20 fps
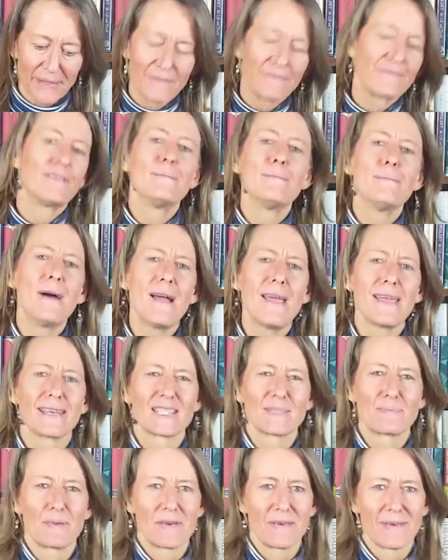From my
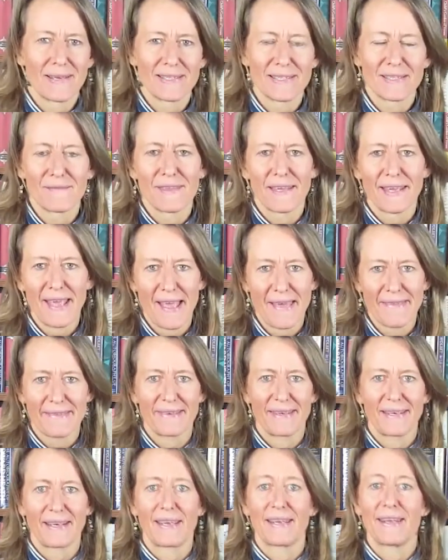experience of the
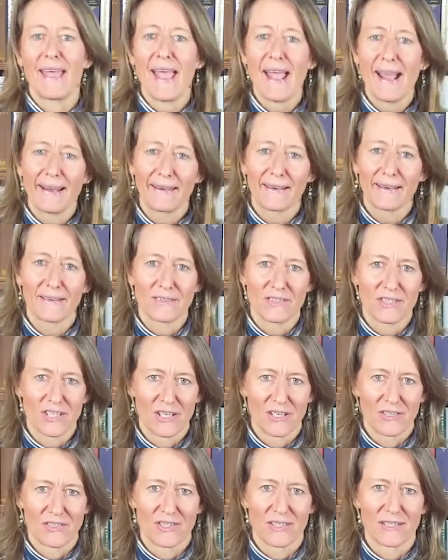Catholic and Anglican
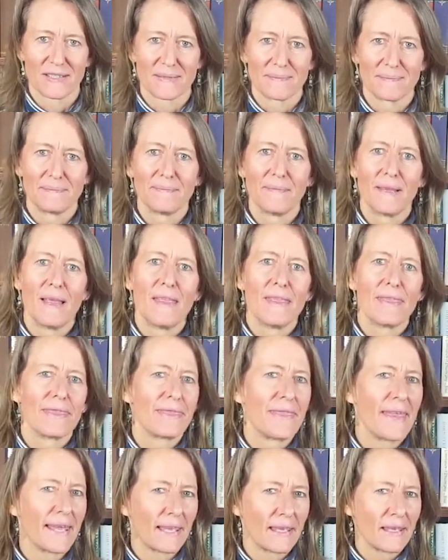churches,
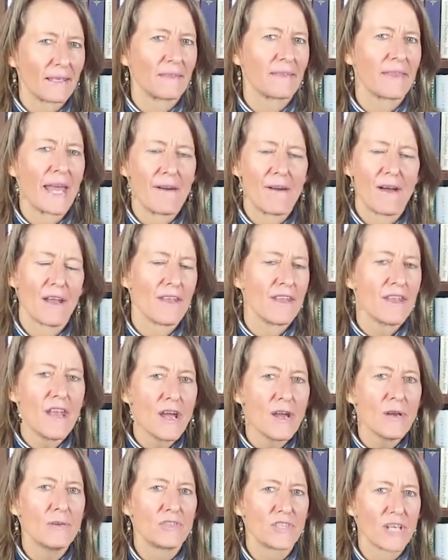there are
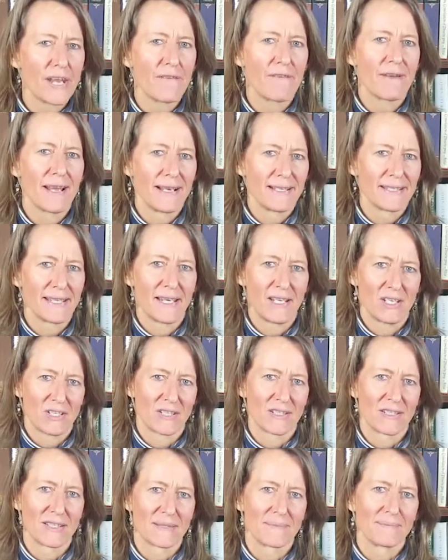no
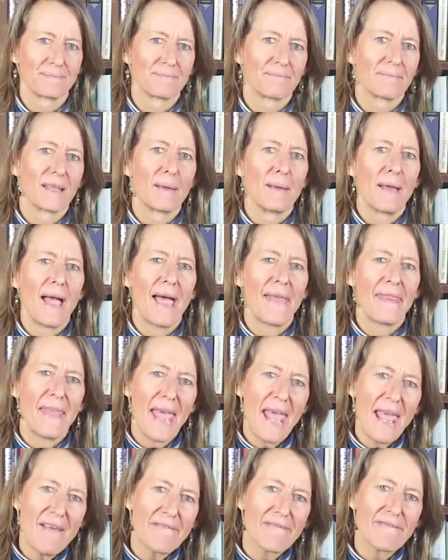generalizations, and
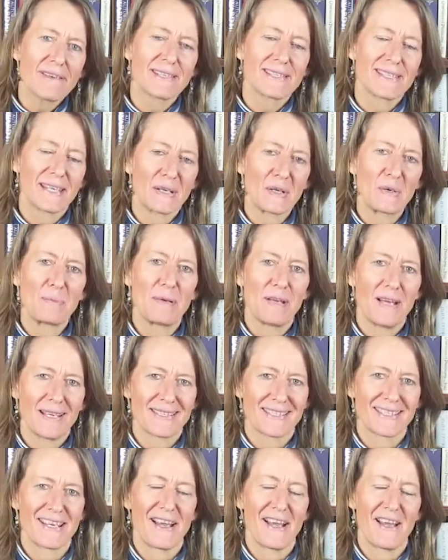every single
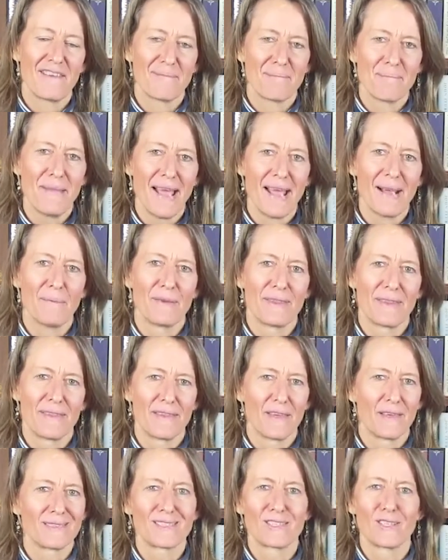person that I have met within
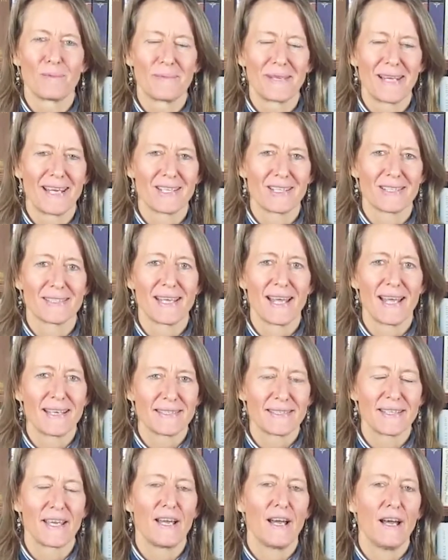those denominations has
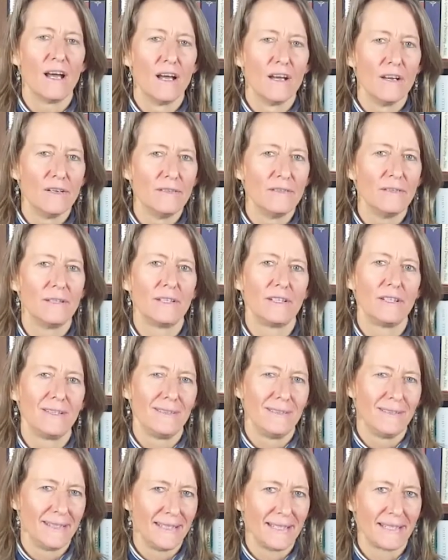their own
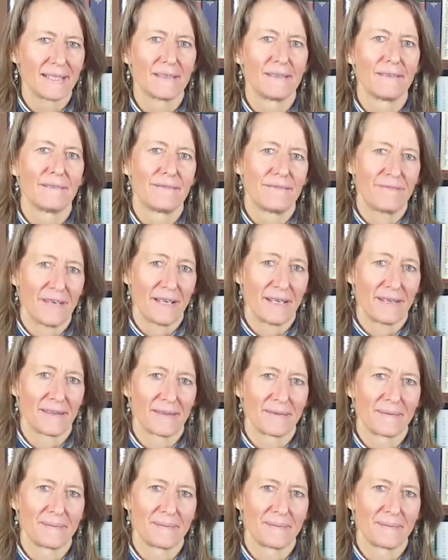unique faith.